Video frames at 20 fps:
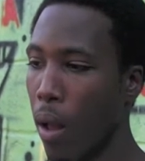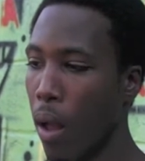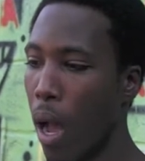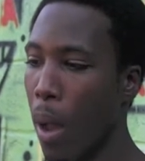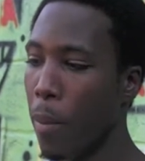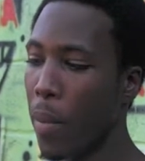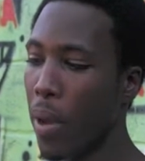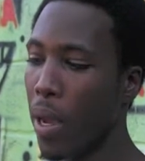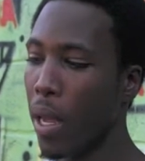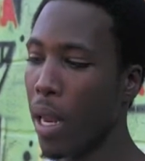
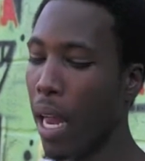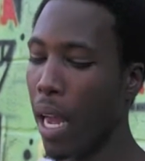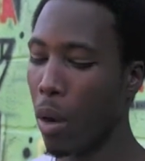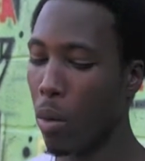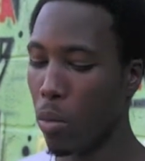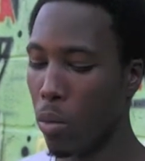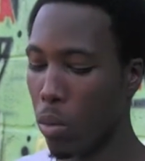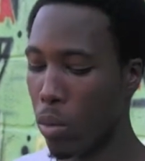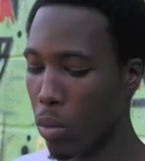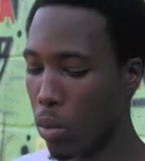I mean, like,
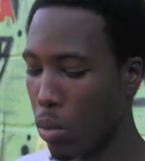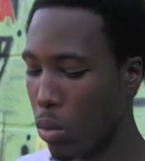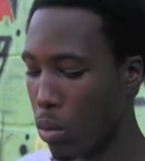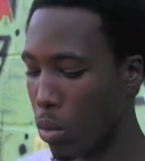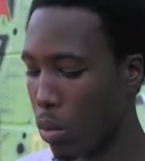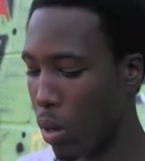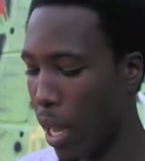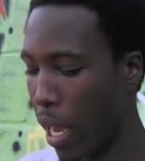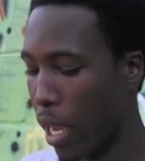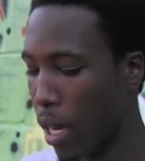invisible.
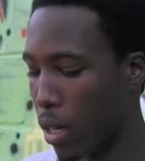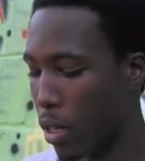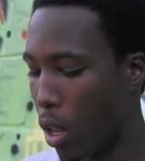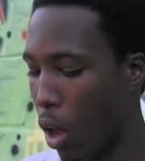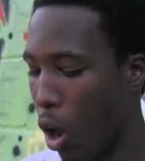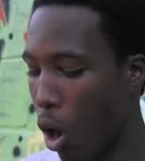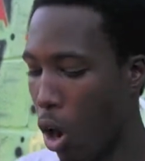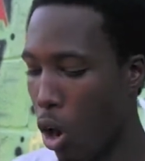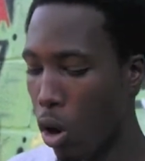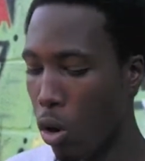like
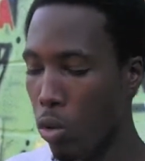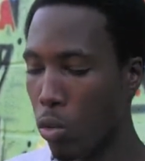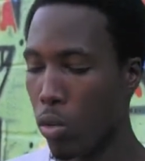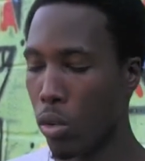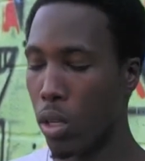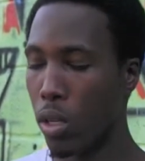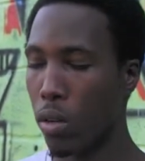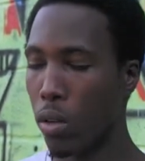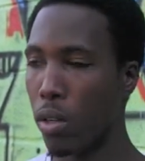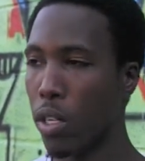the whole
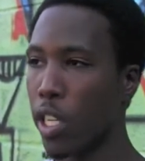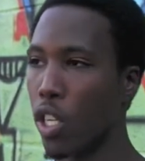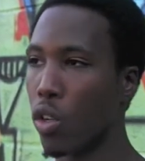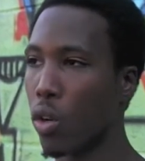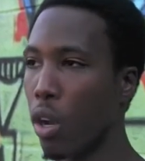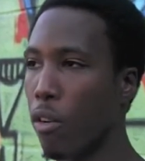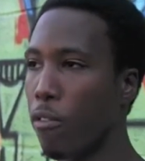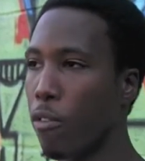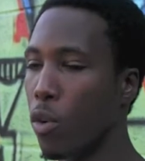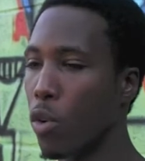
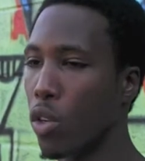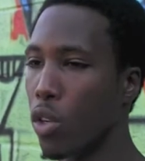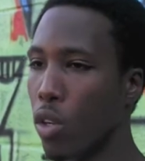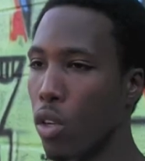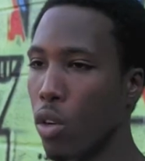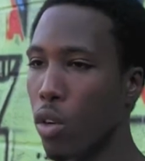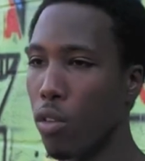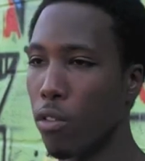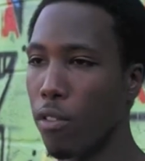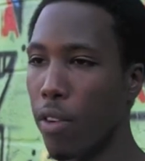Detroit Future
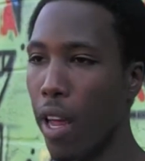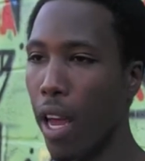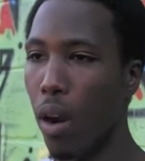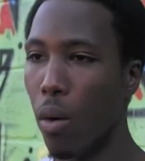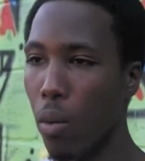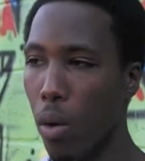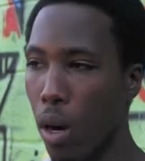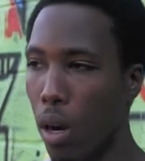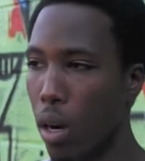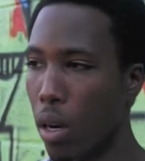Youth
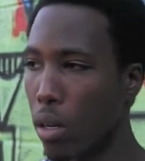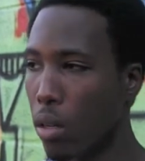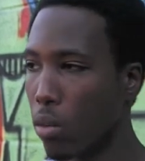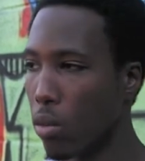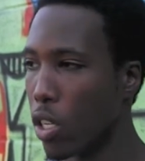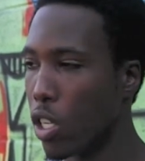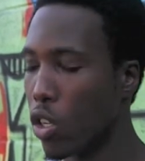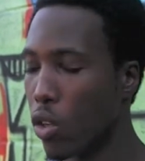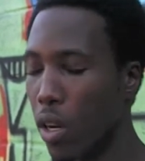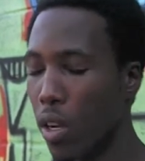Network,
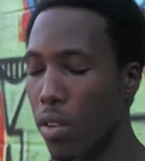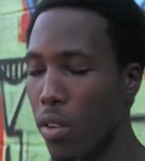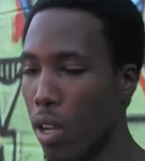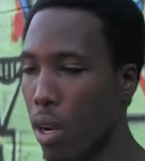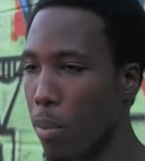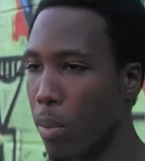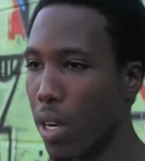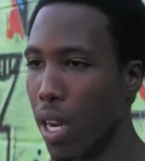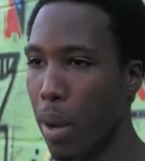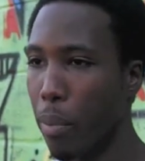Detroit
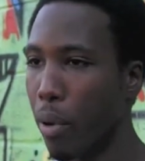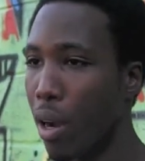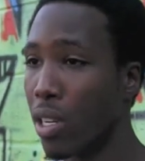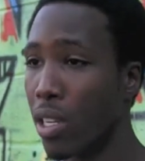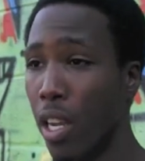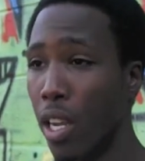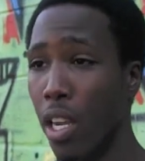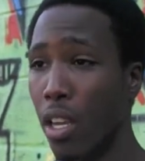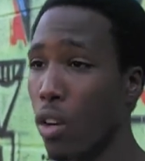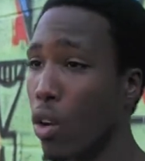Summer Day
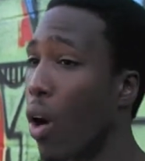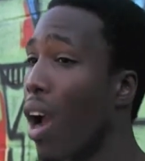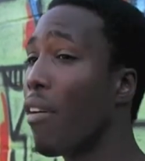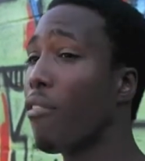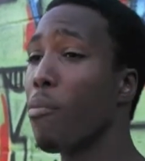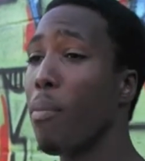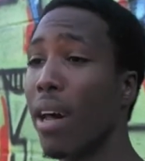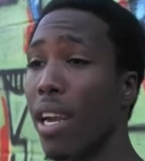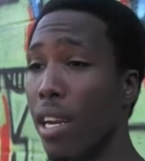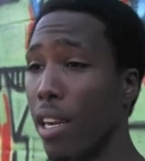Project. You know,
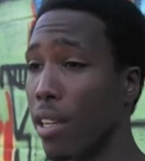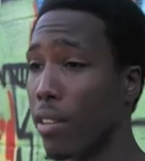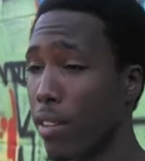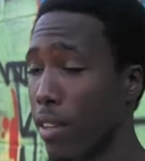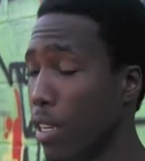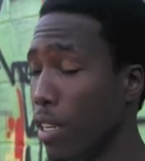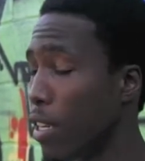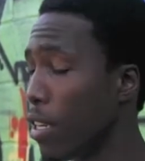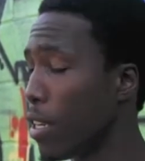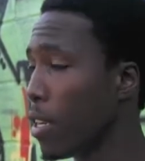everybody
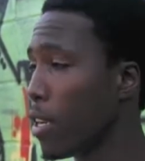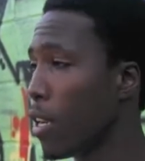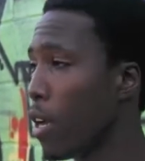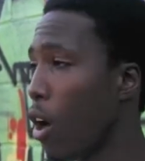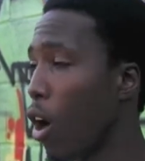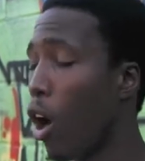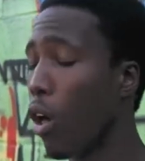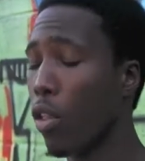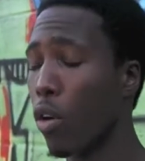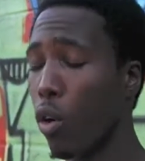that's in it,
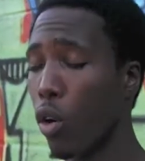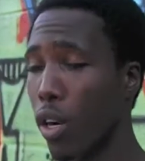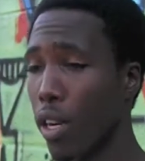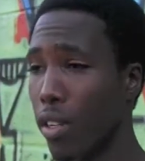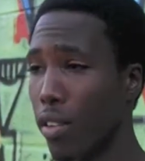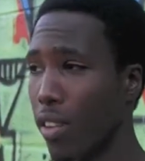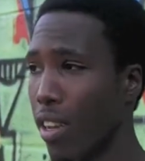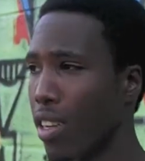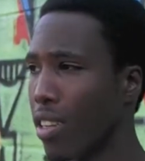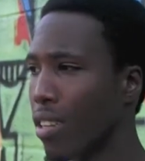all the
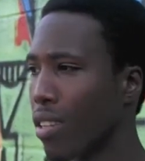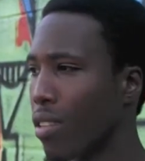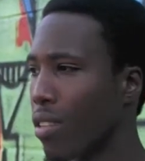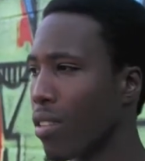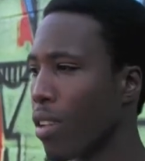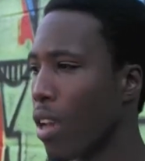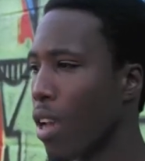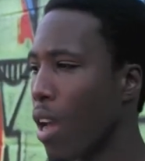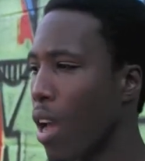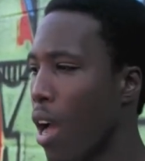
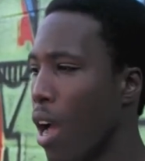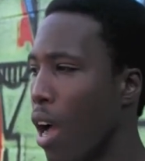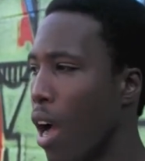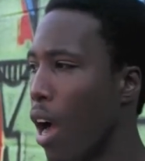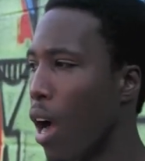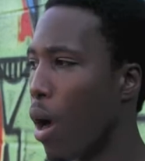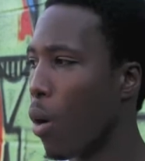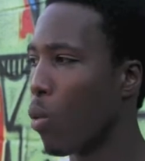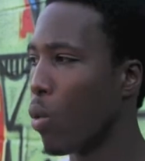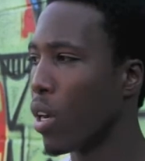organizations.
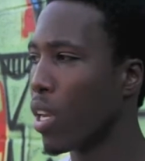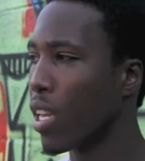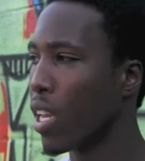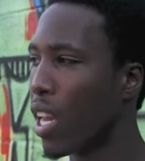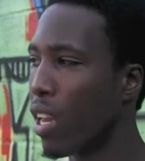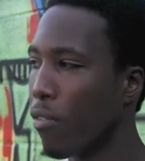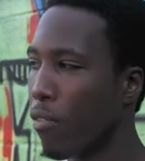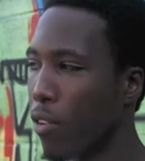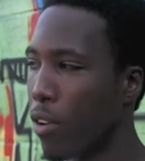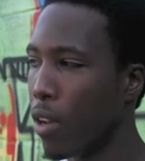We're
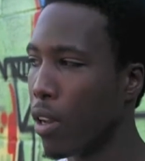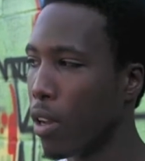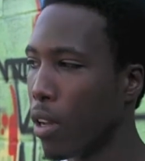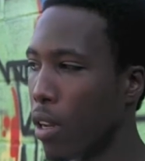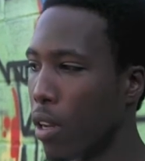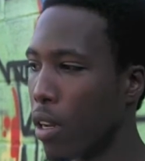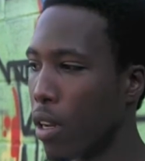giving